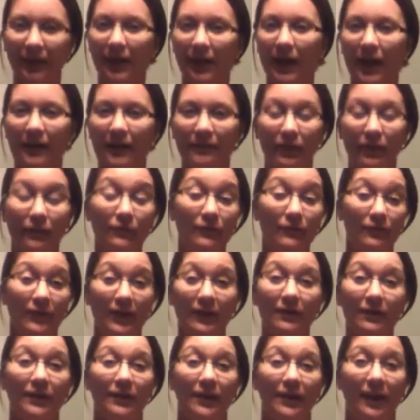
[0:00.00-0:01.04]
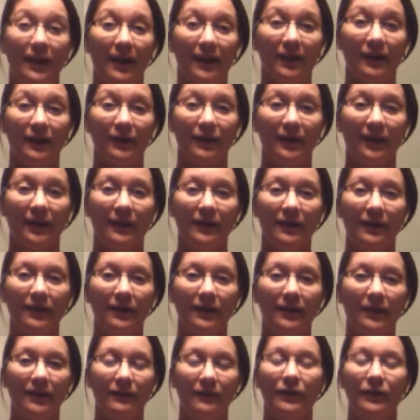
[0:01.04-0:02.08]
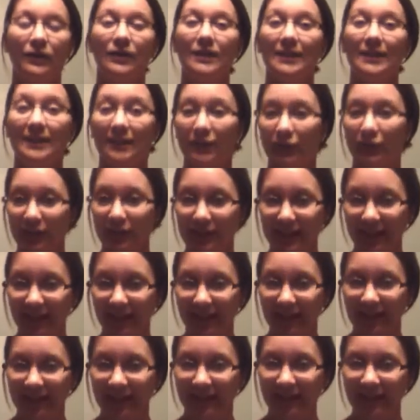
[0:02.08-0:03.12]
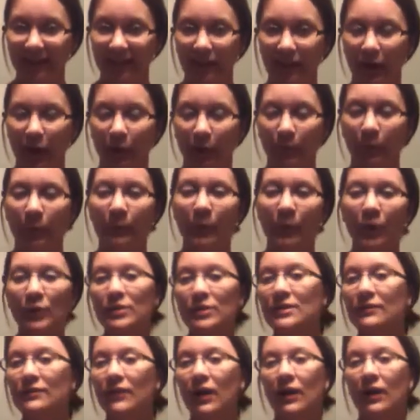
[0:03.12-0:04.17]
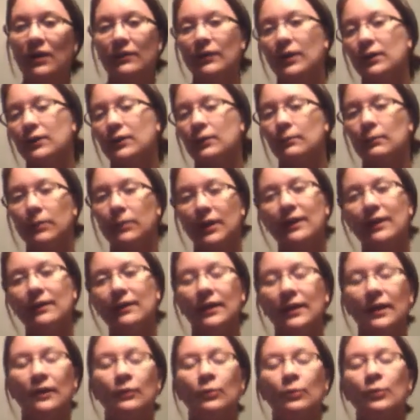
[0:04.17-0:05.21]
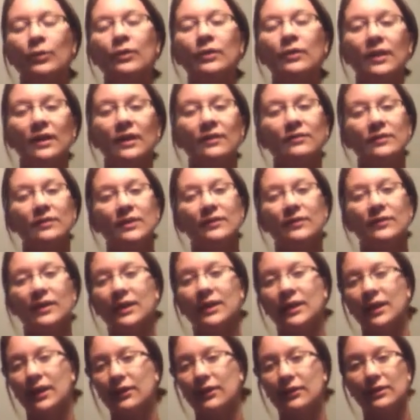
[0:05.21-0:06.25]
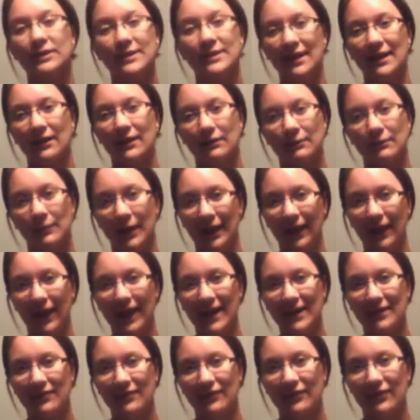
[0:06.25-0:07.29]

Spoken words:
I felt very angry, felt guilty, but most of all, I felt completely unworthy of living another day of my life.